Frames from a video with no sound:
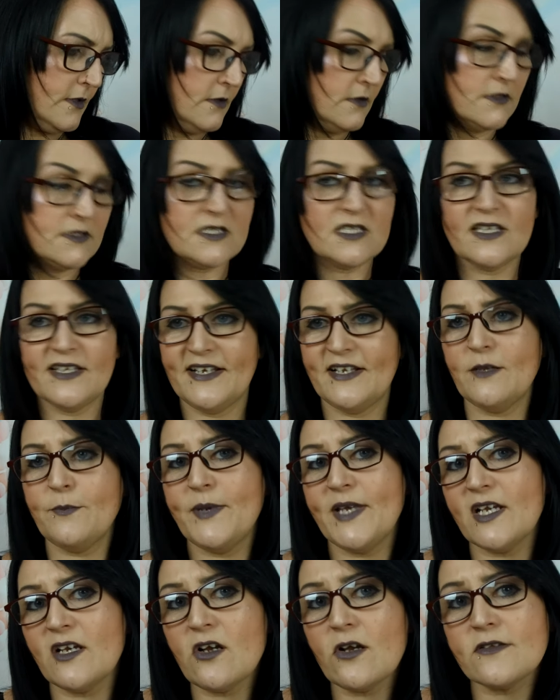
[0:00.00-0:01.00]
It's a little
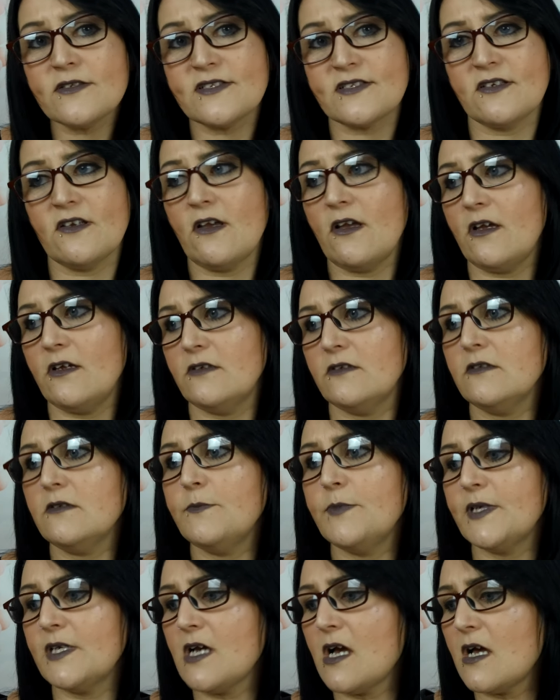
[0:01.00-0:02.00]
bit concerned
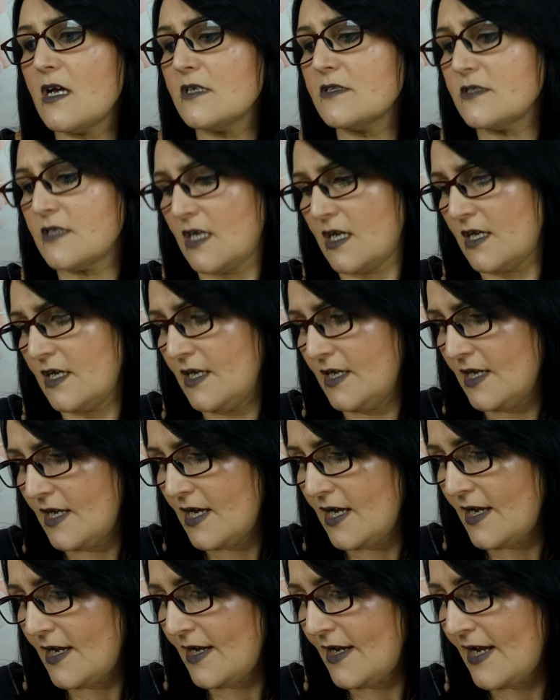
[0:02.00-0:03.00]
because
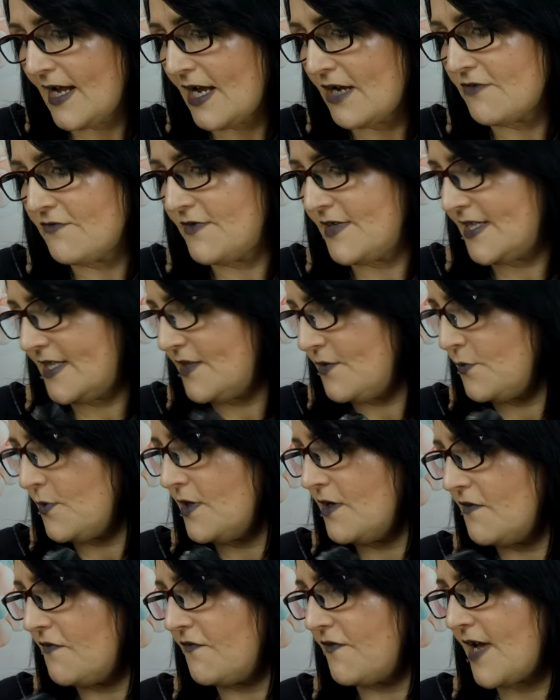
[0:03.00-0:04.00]
I really
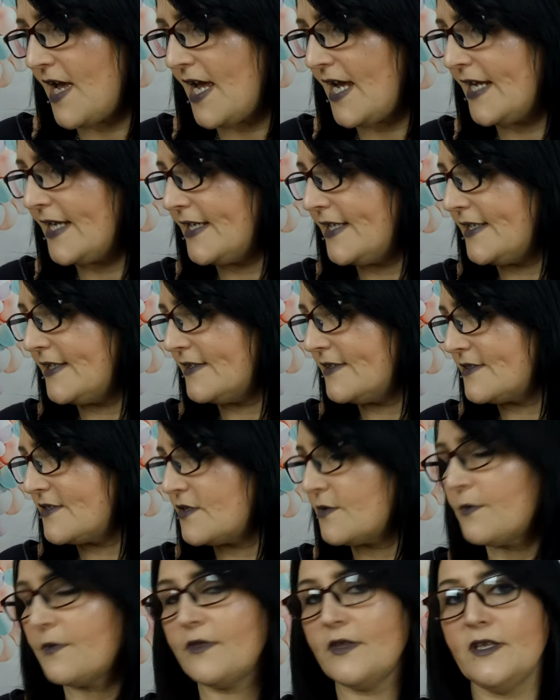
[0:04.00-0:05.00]
want to find
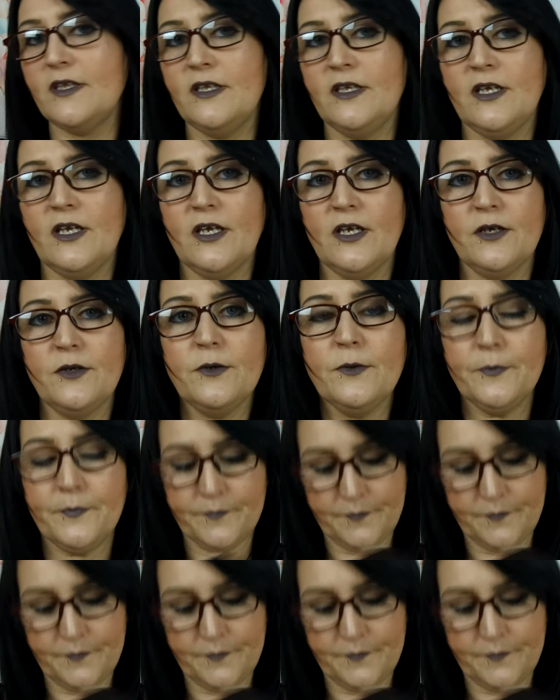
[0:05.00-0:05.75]
something new.